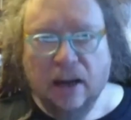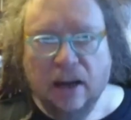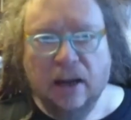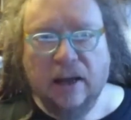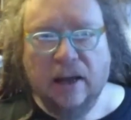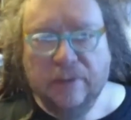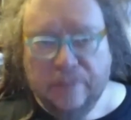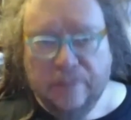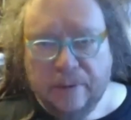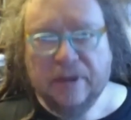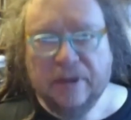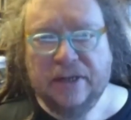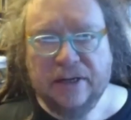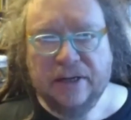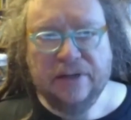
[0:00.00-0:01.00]
it would be
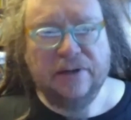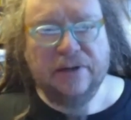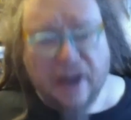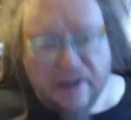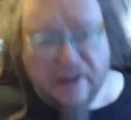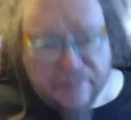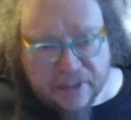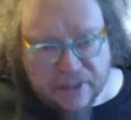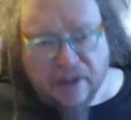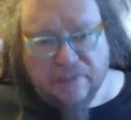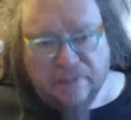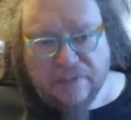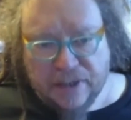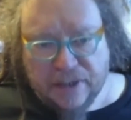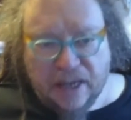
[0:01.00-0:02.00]
much easier to have this
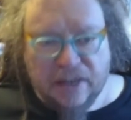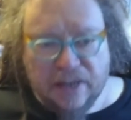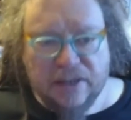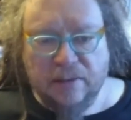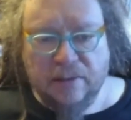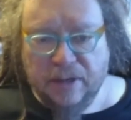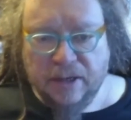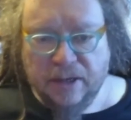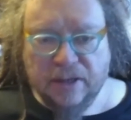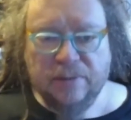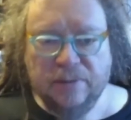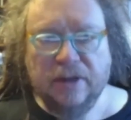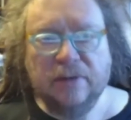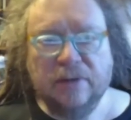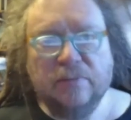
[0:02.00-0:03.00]
conversation, because
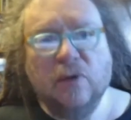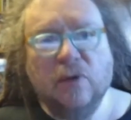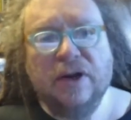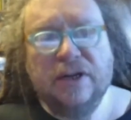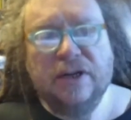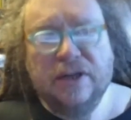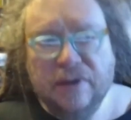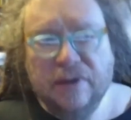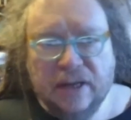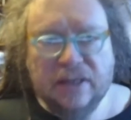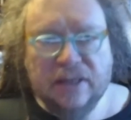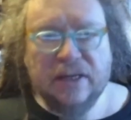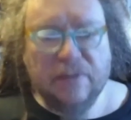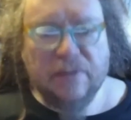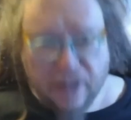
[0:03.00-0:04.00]
we could point to it and
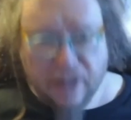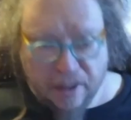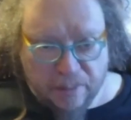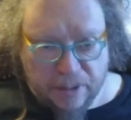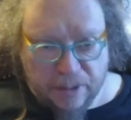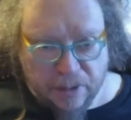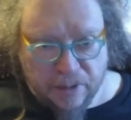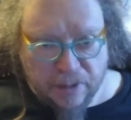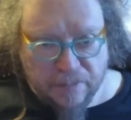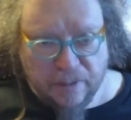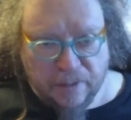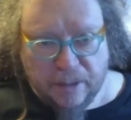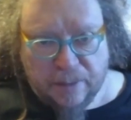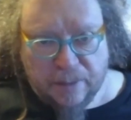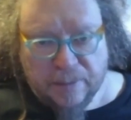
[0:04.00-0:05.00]
say, what can we learn
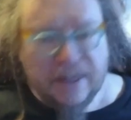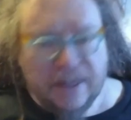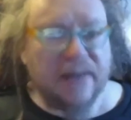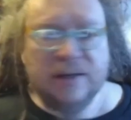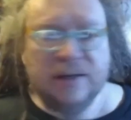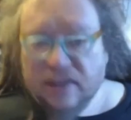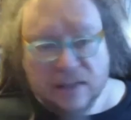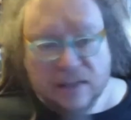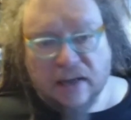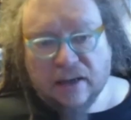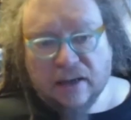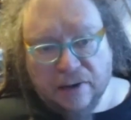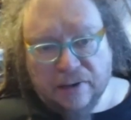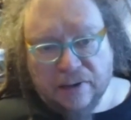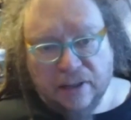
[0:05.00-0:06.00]
from it? But that does not
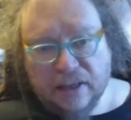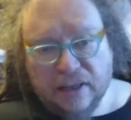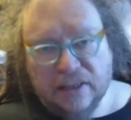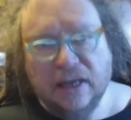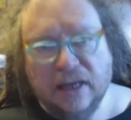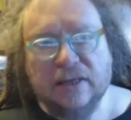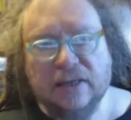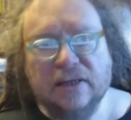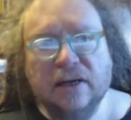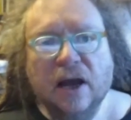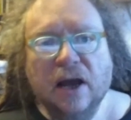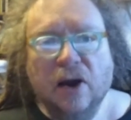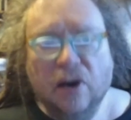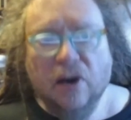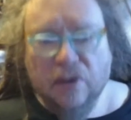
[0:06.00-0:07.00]
currently exist.
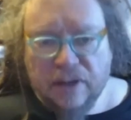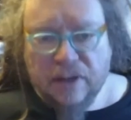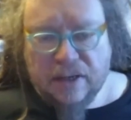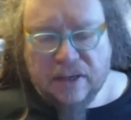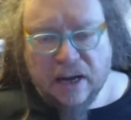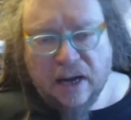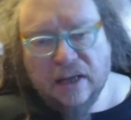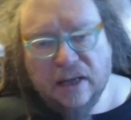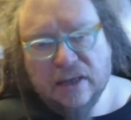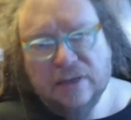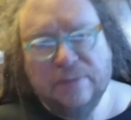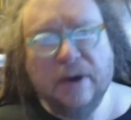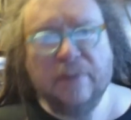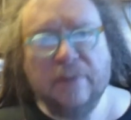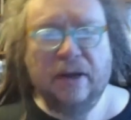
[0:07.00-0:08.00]
Only tiny
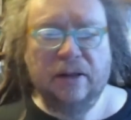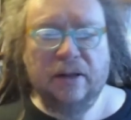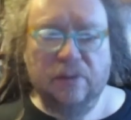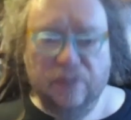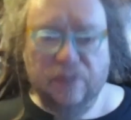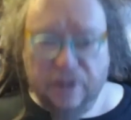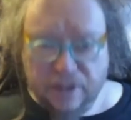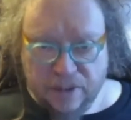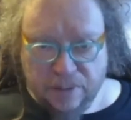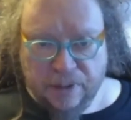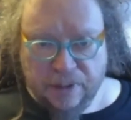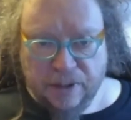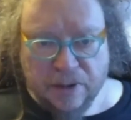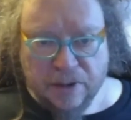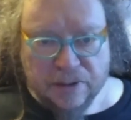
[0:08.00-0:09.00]
experimental ones
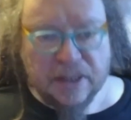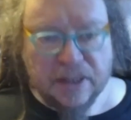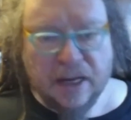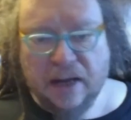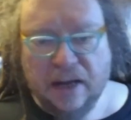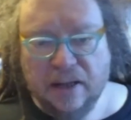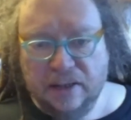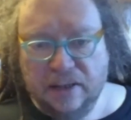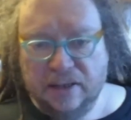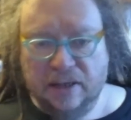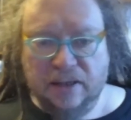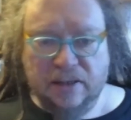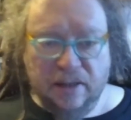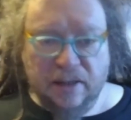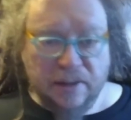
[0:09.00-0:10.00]
with no scale
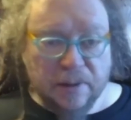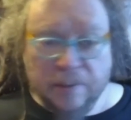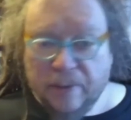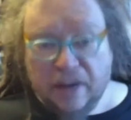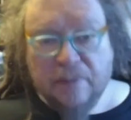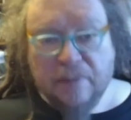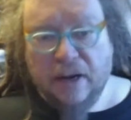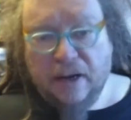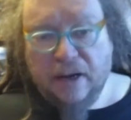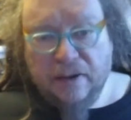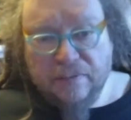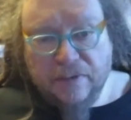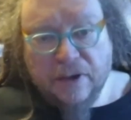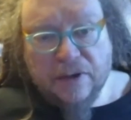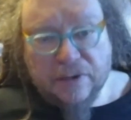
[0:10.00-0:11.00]
exist. And there are many, many
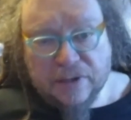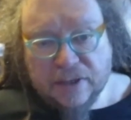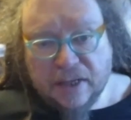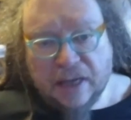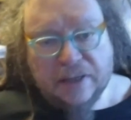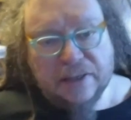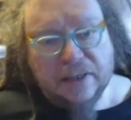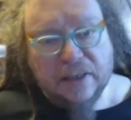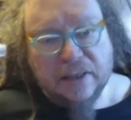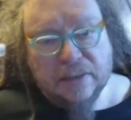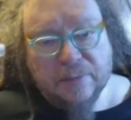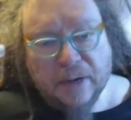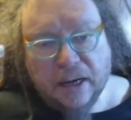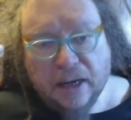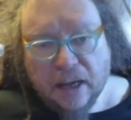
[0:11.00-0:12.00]
of those, thousands,
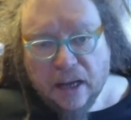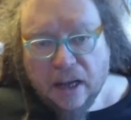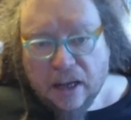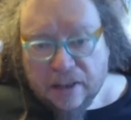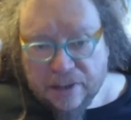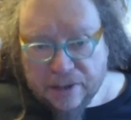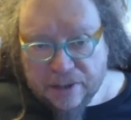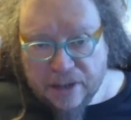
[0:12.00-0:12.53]
but there's not